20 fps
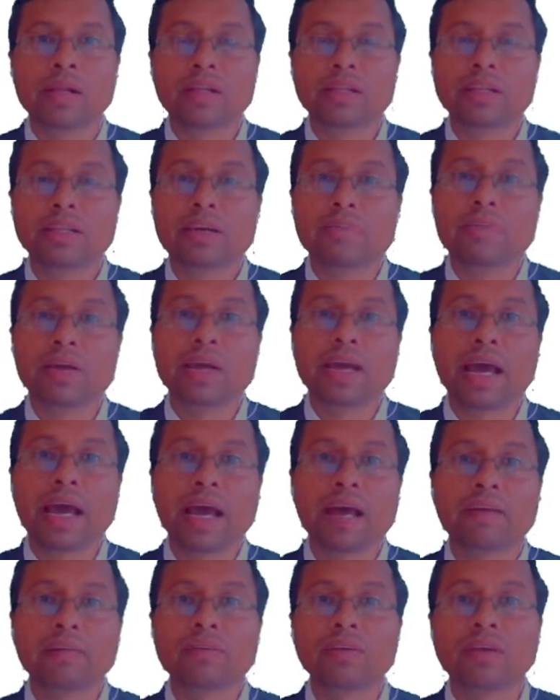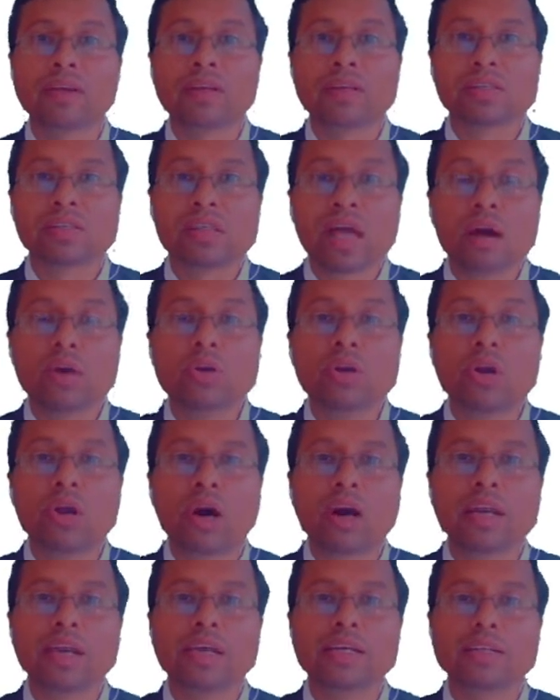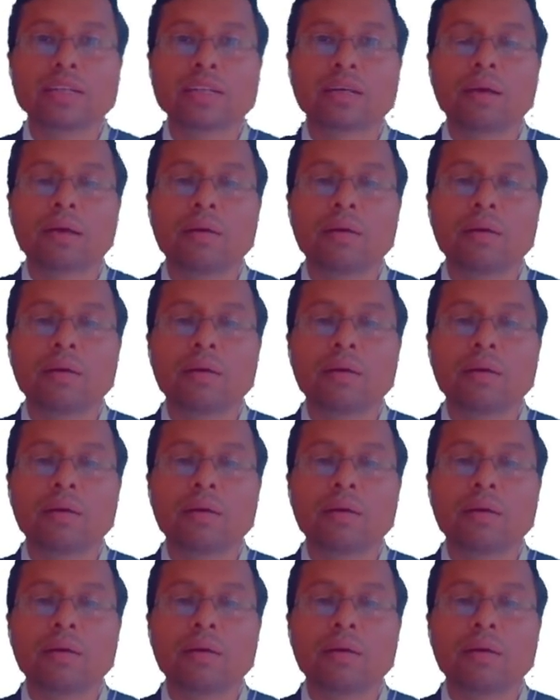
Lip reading: they may have sound knowledge,